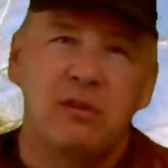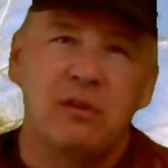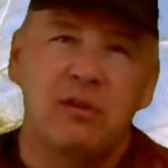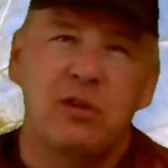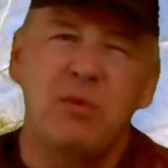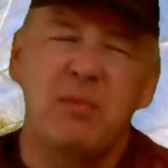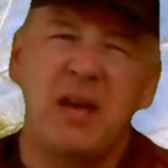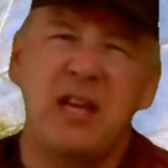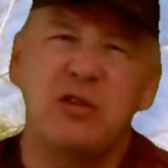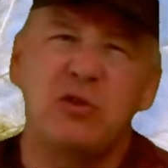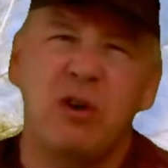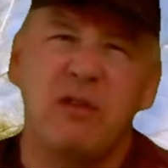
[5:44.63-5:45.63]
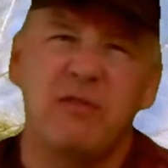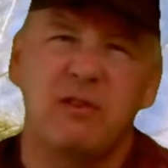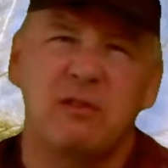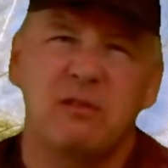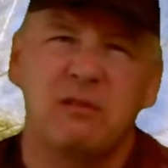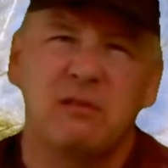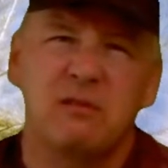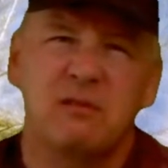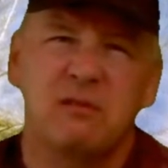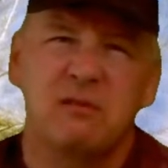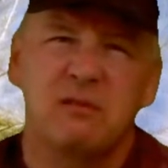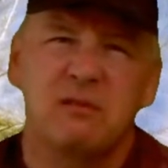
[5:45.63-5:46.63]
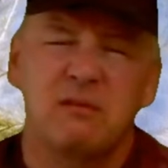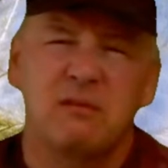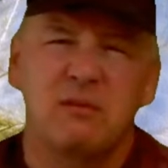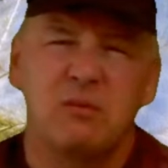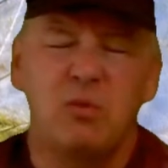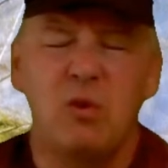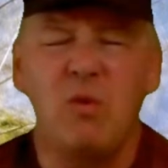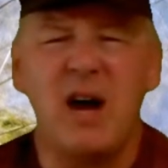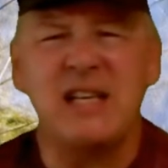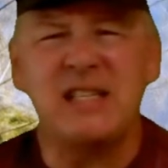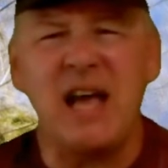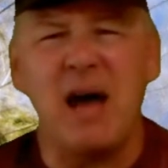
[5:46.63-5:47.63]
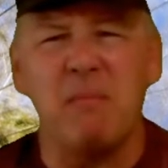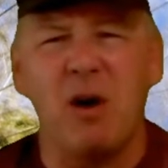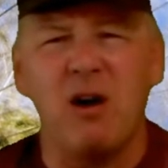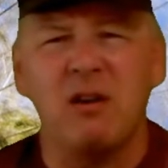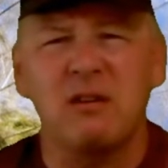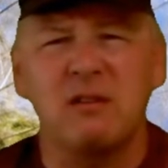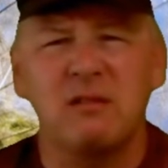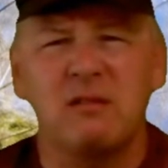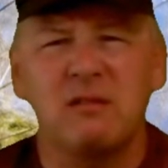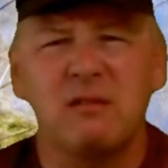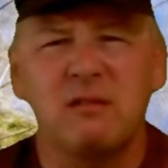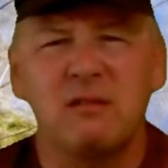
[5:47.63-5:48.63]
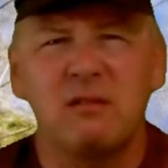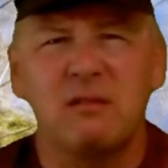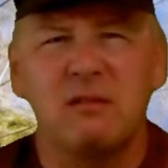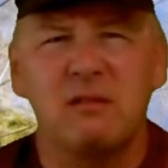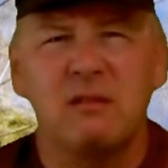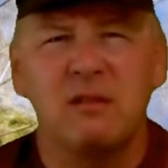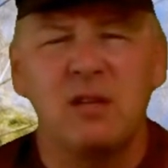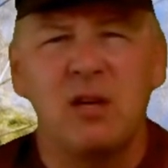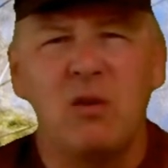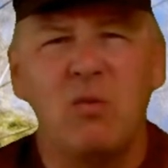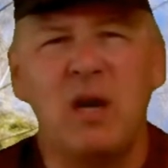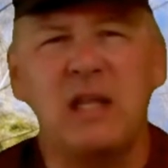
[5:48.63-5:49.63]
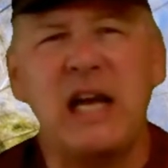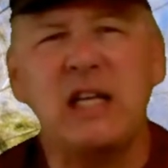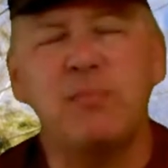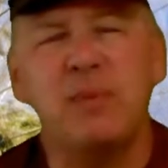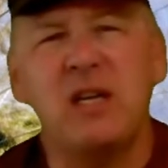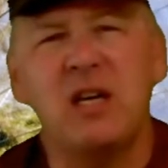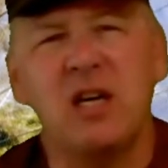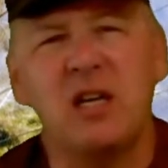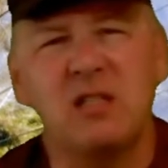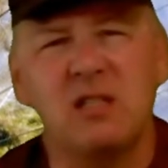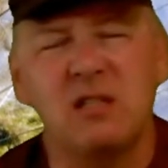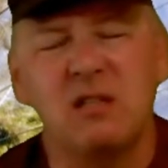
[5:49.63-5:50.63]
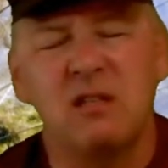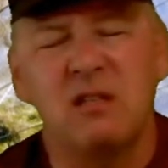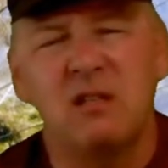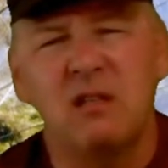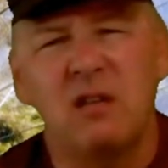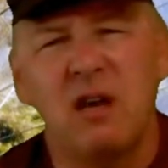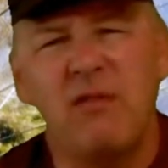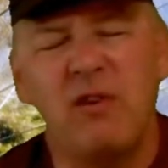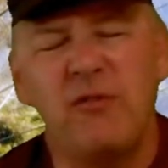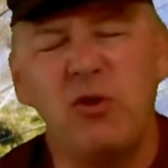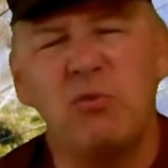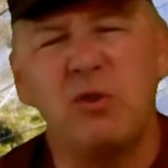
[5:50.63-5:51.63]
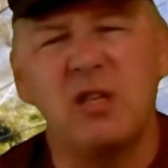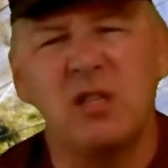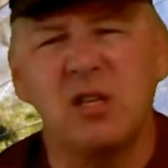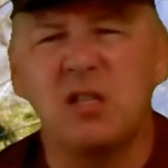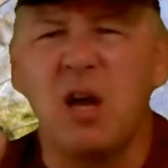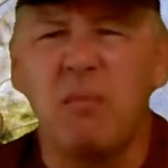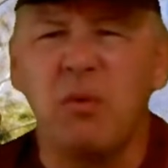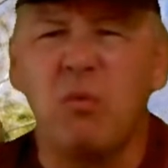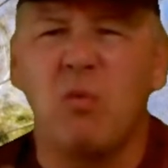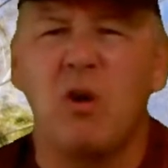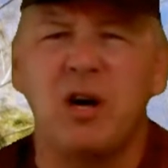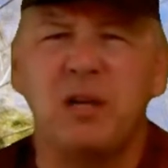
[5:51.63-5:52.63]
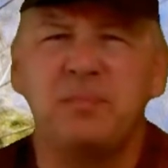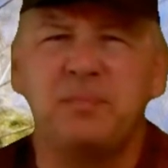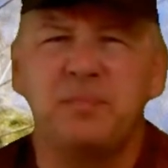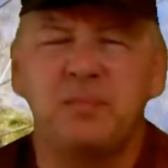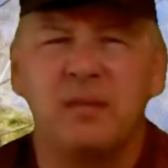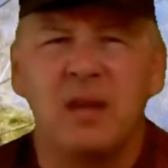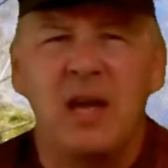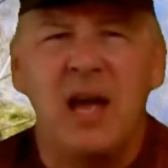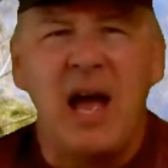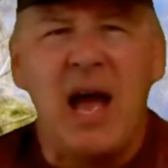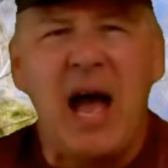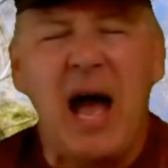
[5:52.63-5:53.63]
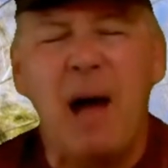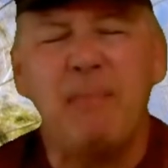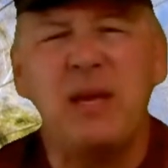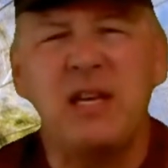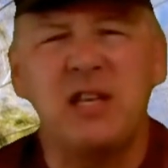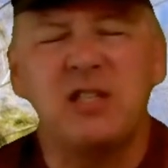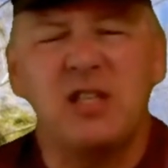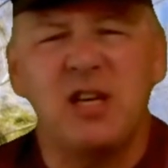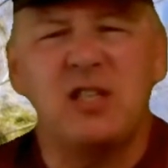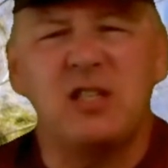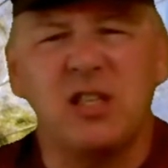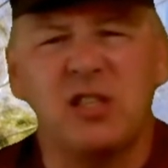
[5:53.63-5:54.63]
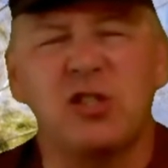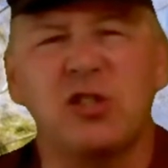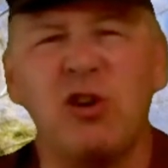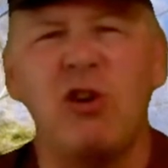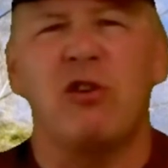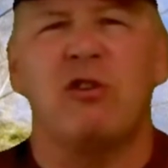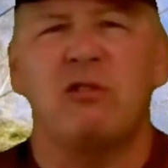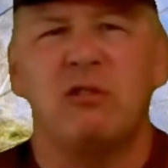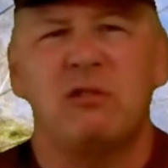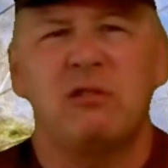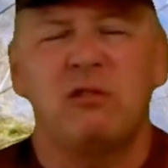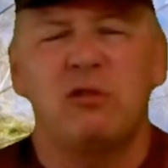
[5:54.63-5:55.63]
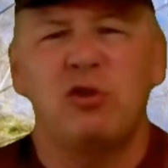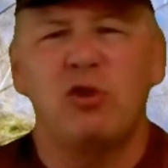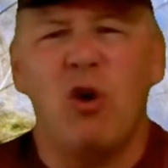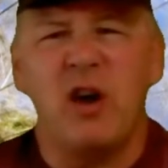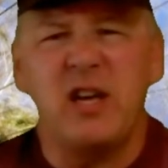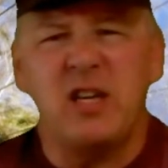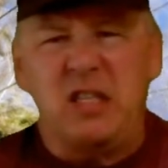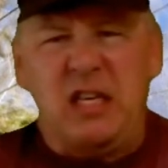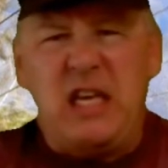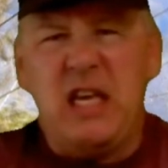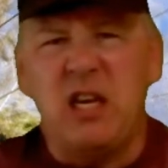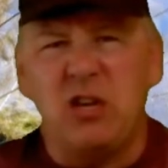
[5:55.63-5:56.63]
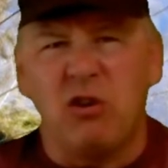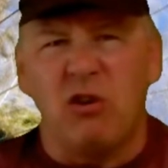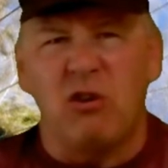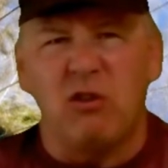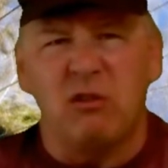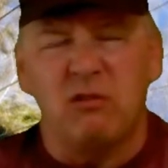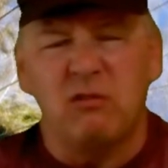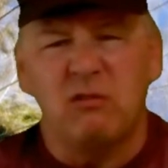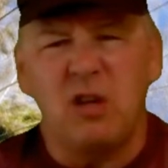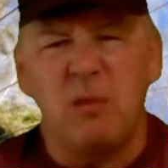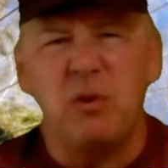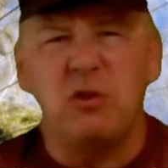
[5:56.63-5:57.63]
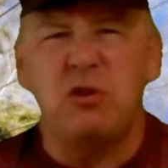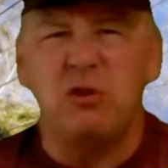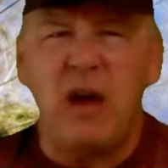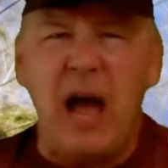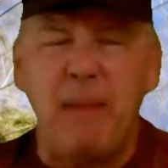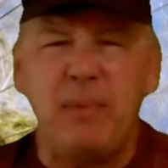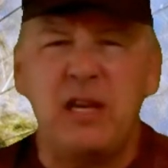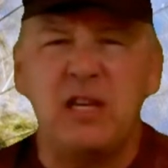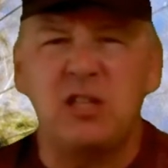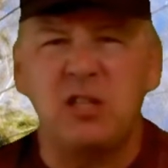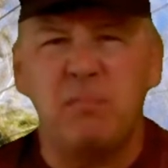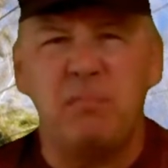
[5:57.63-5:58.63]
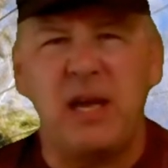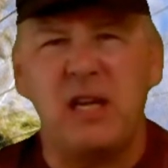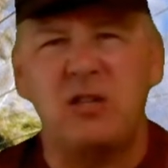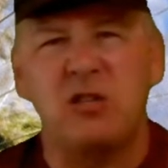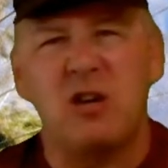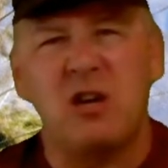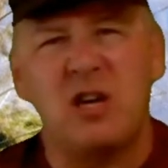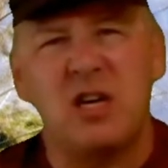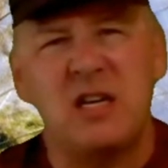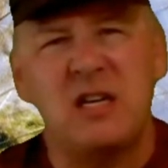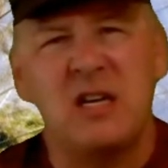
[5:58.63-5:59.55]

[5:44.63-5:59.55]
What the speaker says: to remain joyful. Well, why is that, Mark? Well, that's because of a few reasons. Number one, happiness is external. Joy is internal. Number two, happiness depends on